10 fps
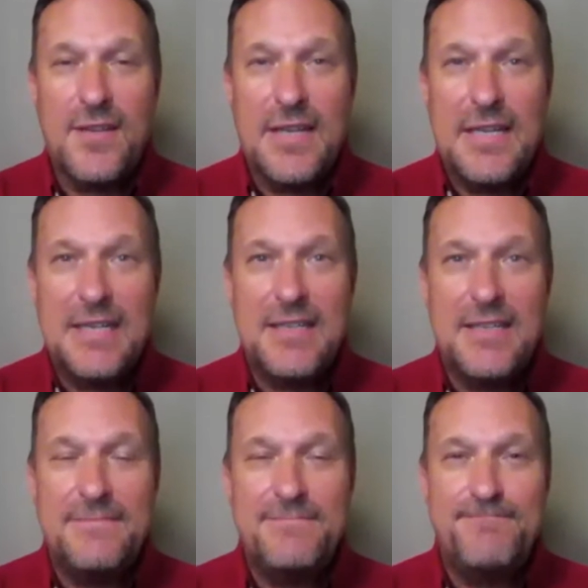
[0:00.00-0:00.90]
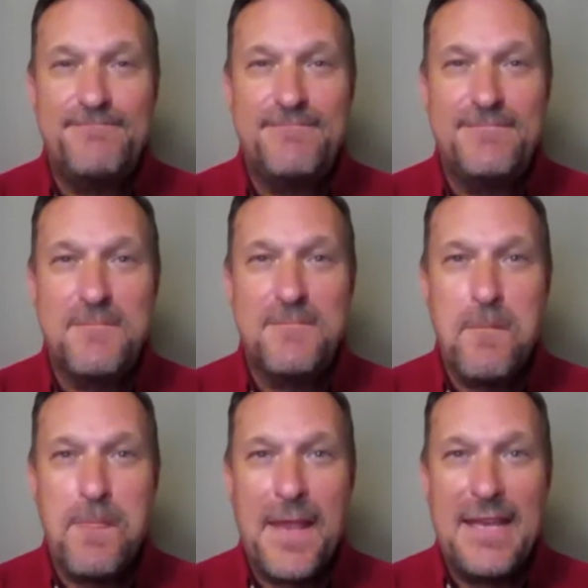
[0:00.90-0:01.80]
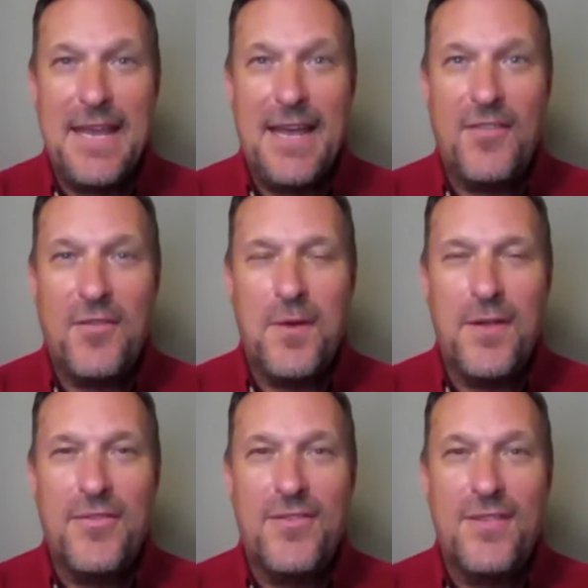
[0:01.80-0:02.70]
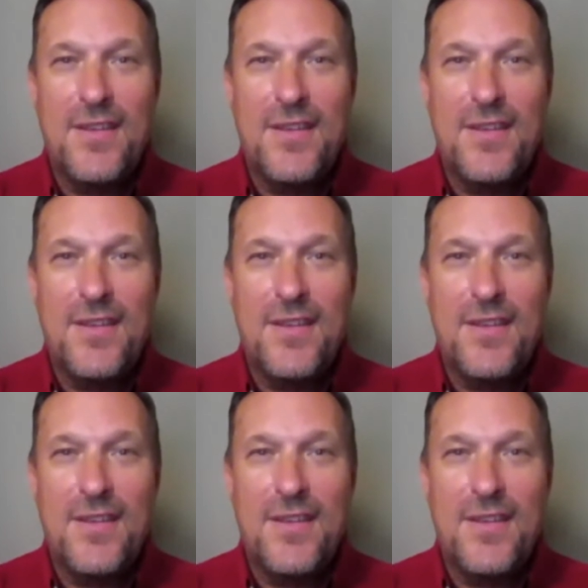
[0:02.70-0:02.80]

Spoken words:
Yeah, the month